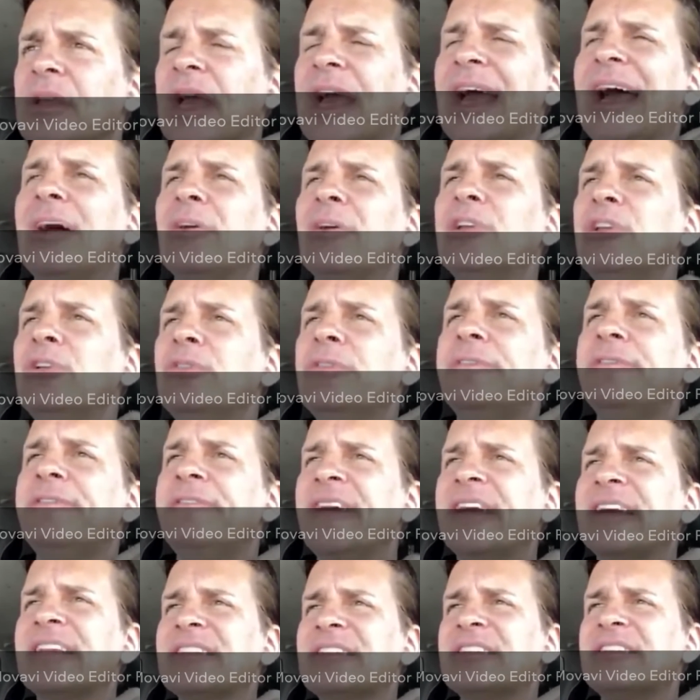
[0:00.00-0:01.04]
How do you
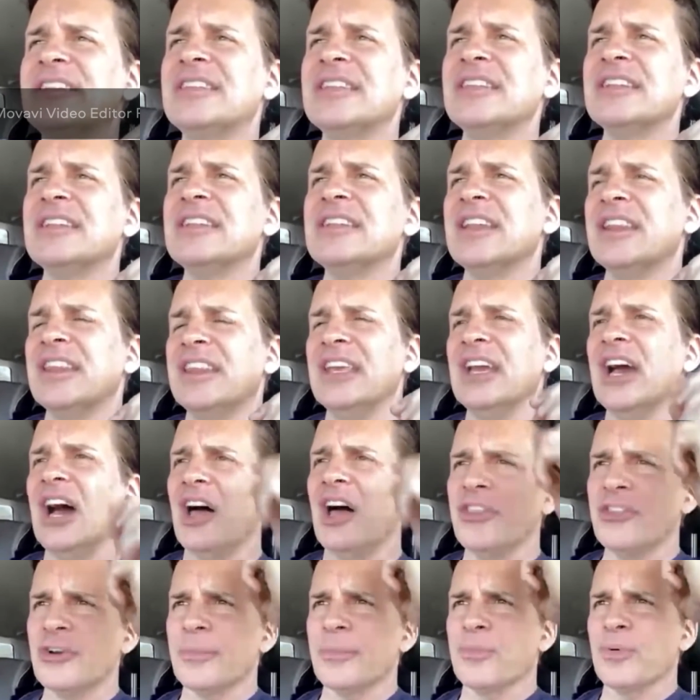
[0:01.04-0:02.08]
fix the
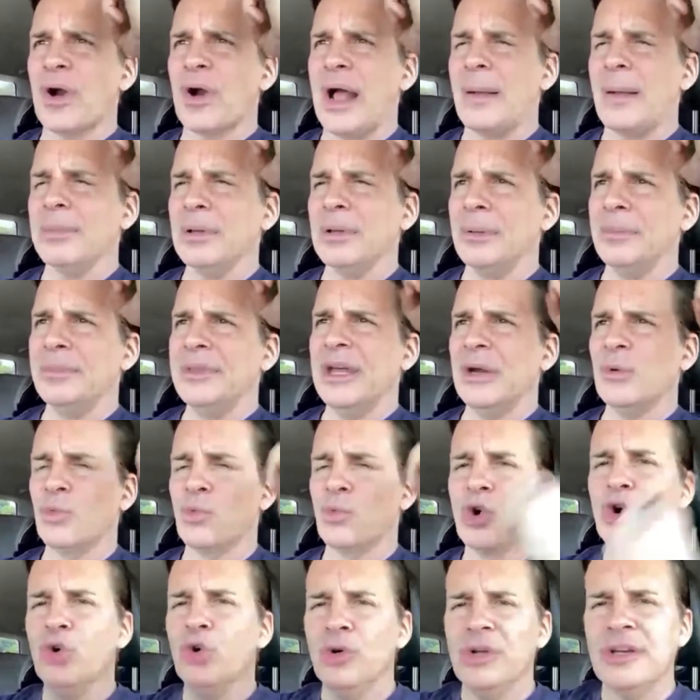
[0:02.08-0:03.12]
other problem that
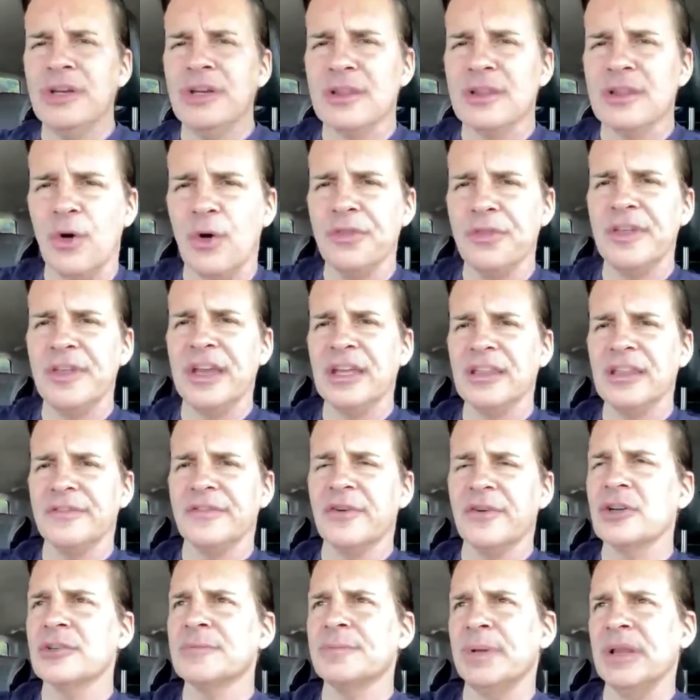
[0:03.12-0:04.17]
ruined the whole thing in the
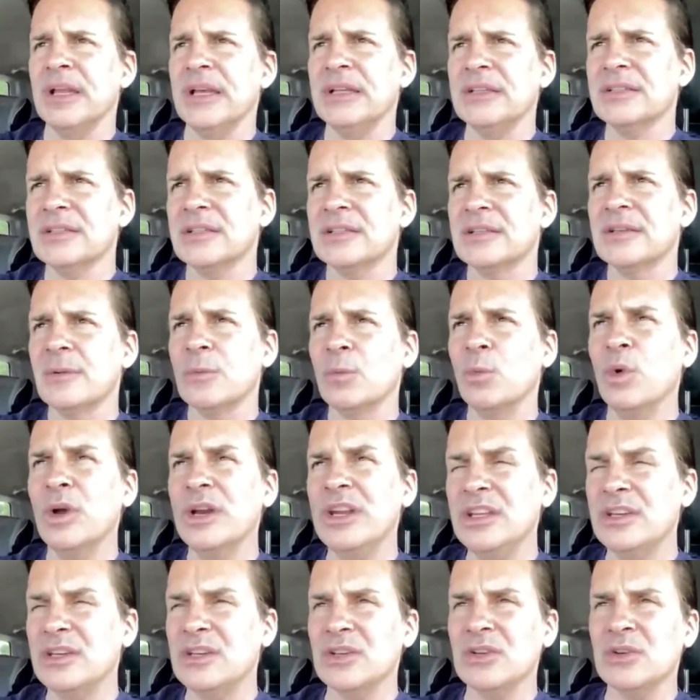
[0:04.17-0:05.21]
first place? What
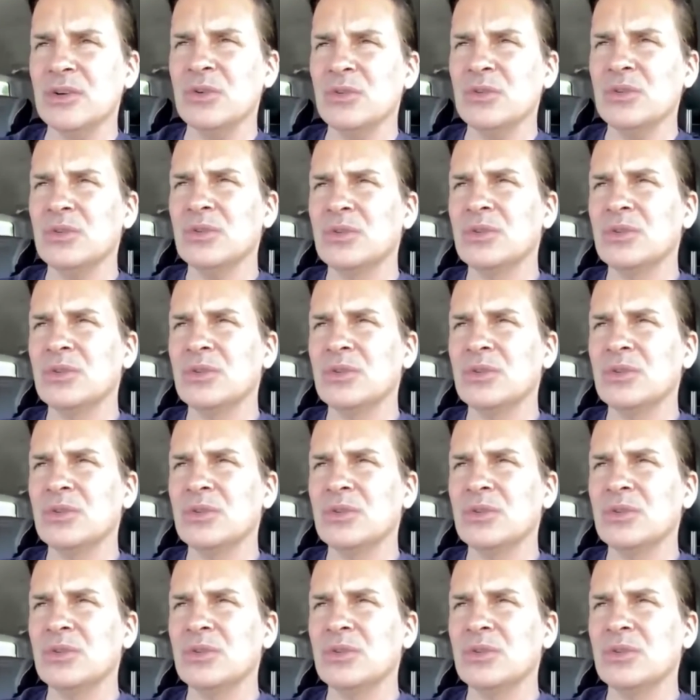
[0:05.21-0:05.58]
do you do?